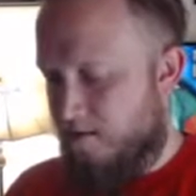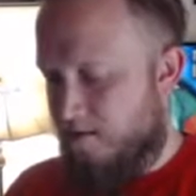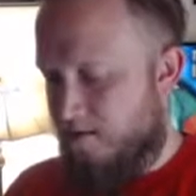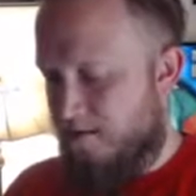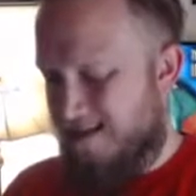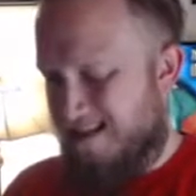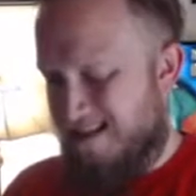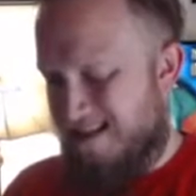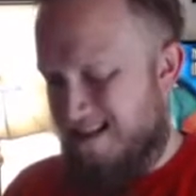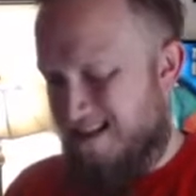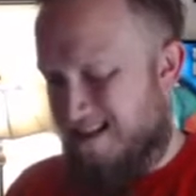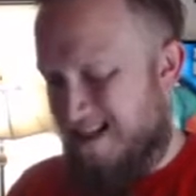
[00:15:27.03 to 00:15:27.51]

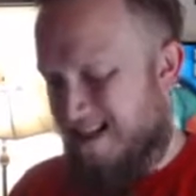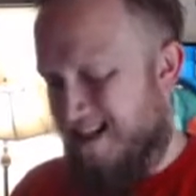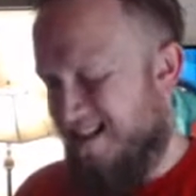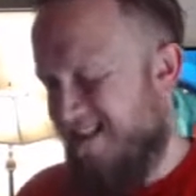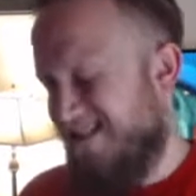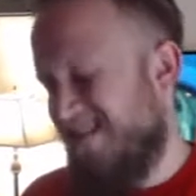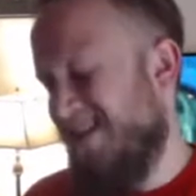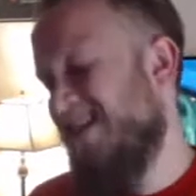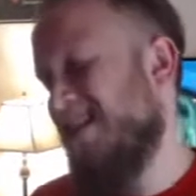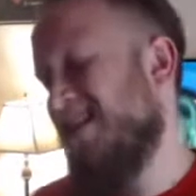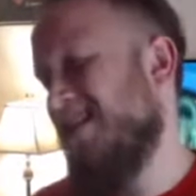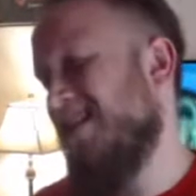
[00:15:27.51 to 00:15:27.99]
It's not,
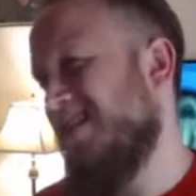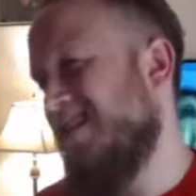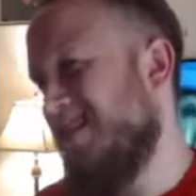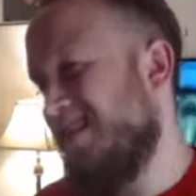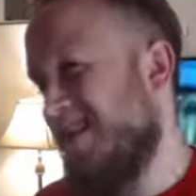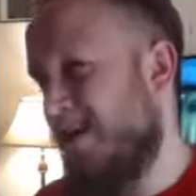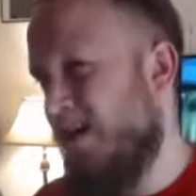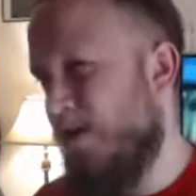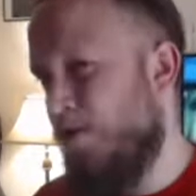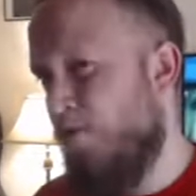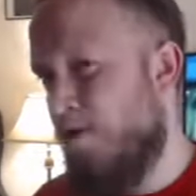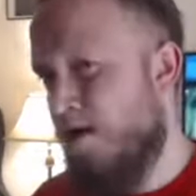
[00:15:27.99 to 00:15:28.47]
I guess,
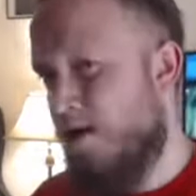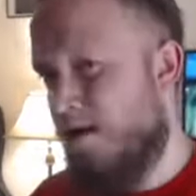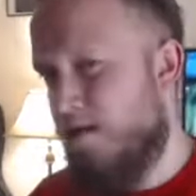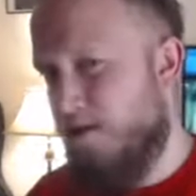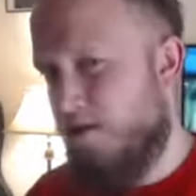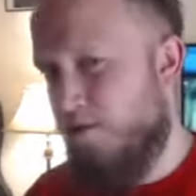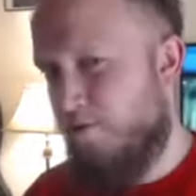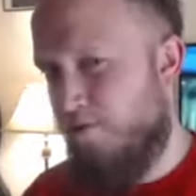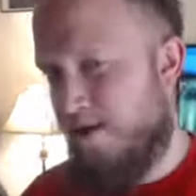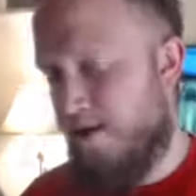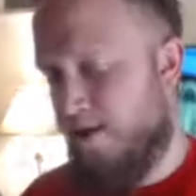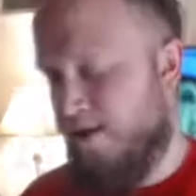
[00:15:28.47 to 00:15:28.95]
that quick in the
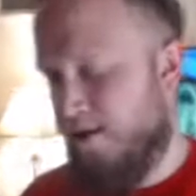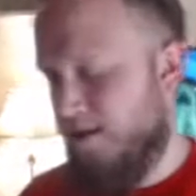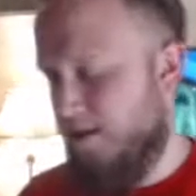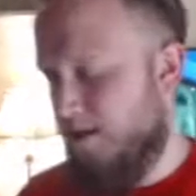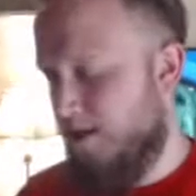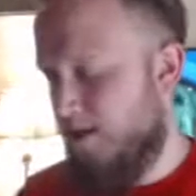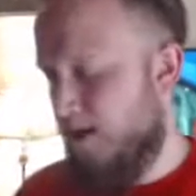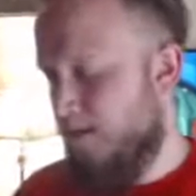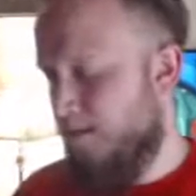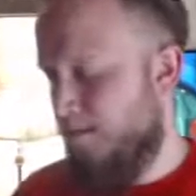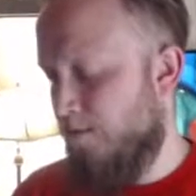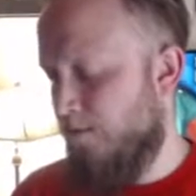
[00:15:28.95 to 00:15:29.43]
grand
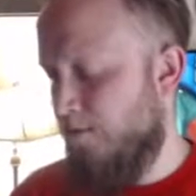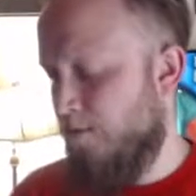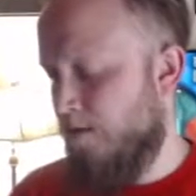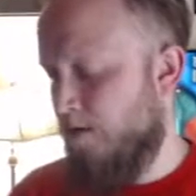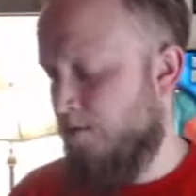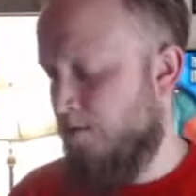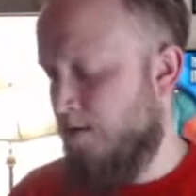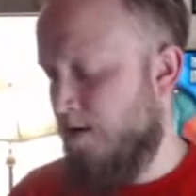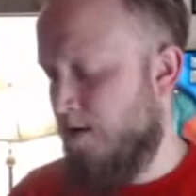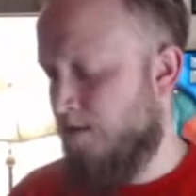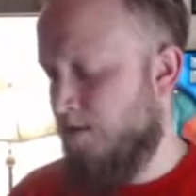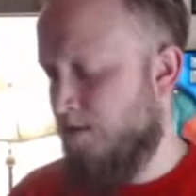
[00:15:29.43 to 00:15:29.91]
scheme of what
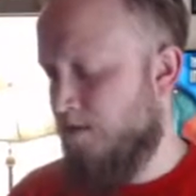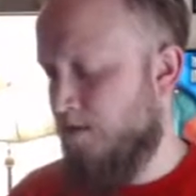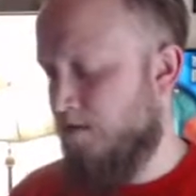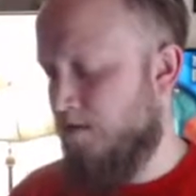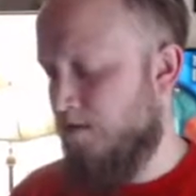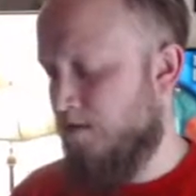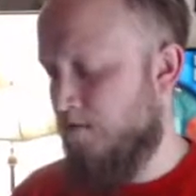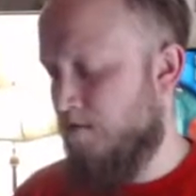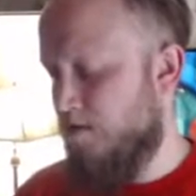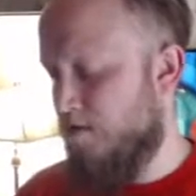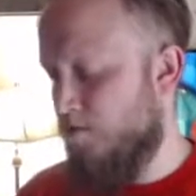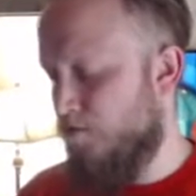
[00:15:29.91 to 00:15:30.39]
Crisis
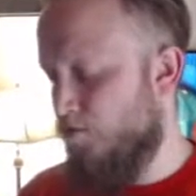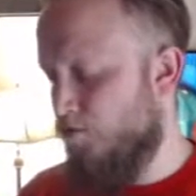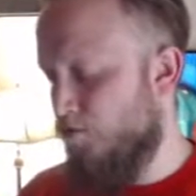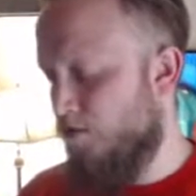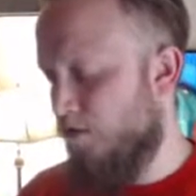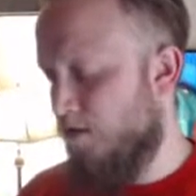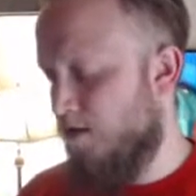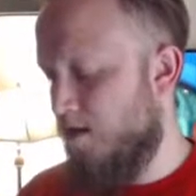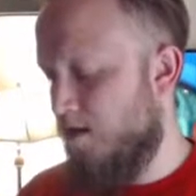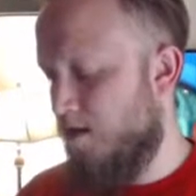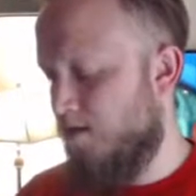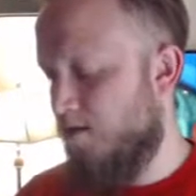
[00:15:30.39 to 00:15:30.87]
2
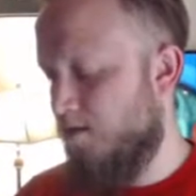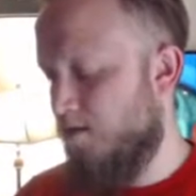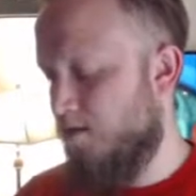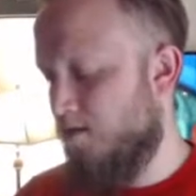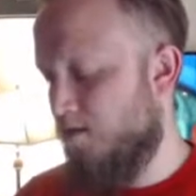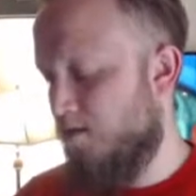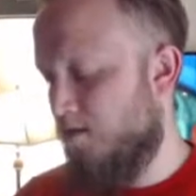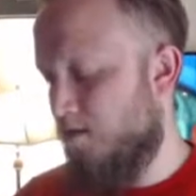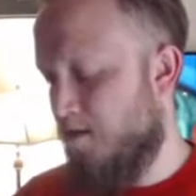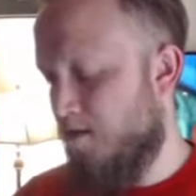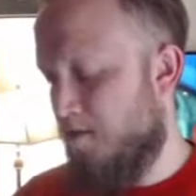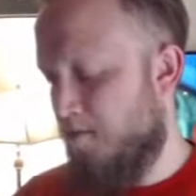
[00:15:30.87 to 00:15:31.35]
usually is,
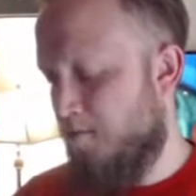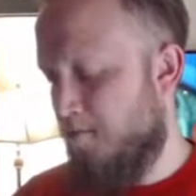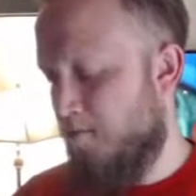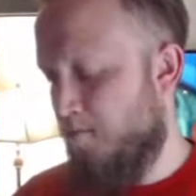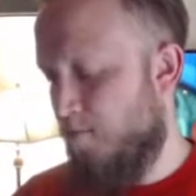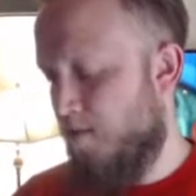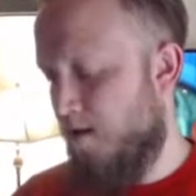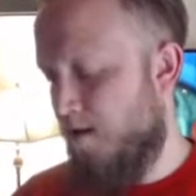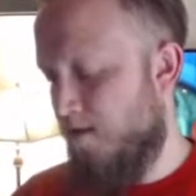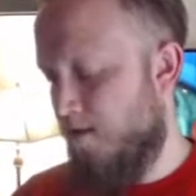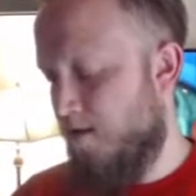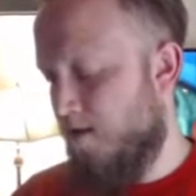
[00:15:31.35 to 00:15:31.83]

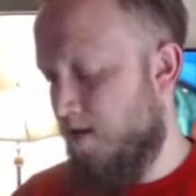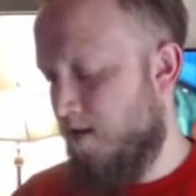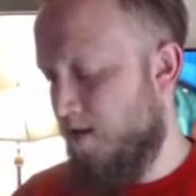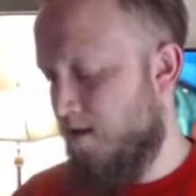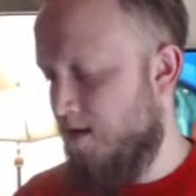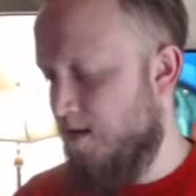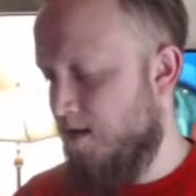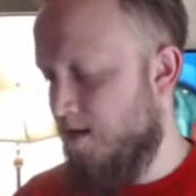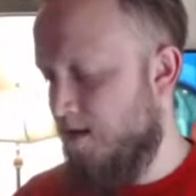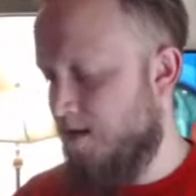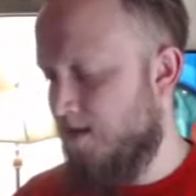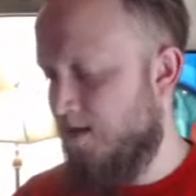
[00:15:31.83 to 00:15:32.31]
but at
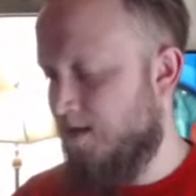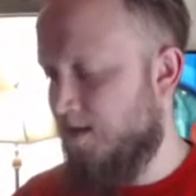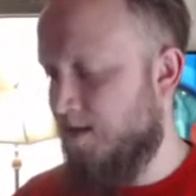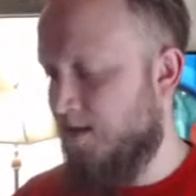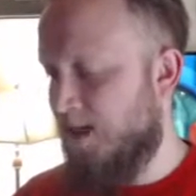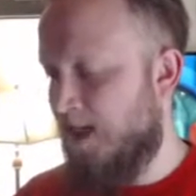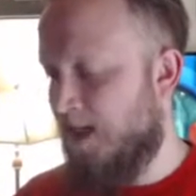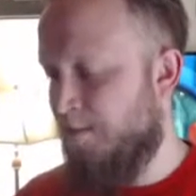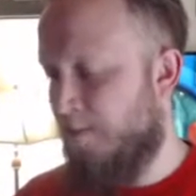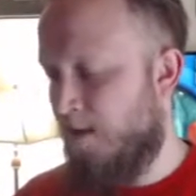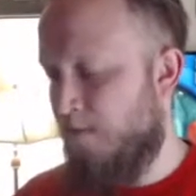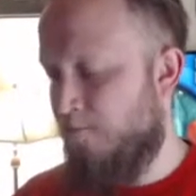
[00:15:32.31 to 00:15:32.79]
least in the
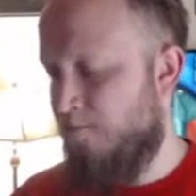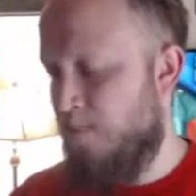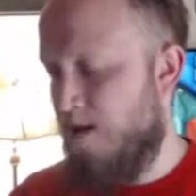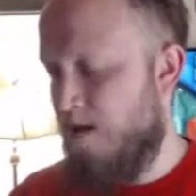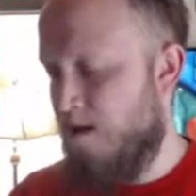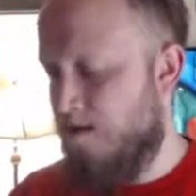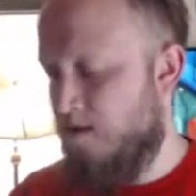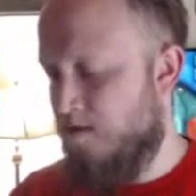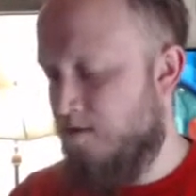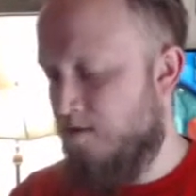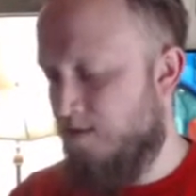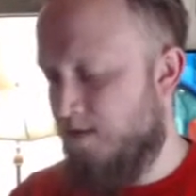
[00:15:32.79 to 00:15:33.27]
setup I've
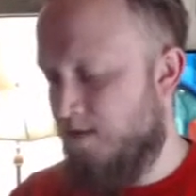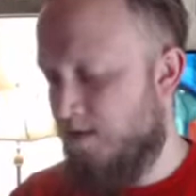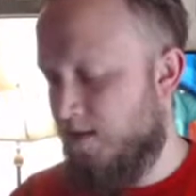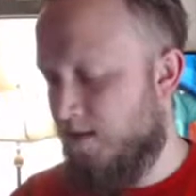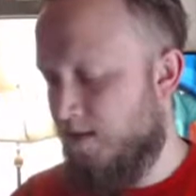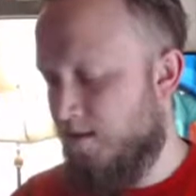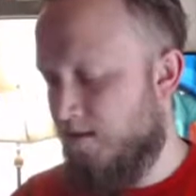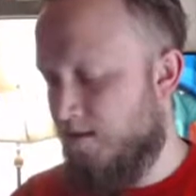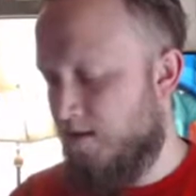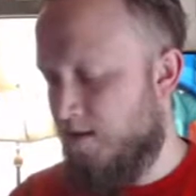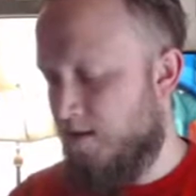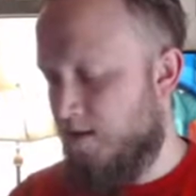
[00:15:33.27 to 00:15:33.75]
been using,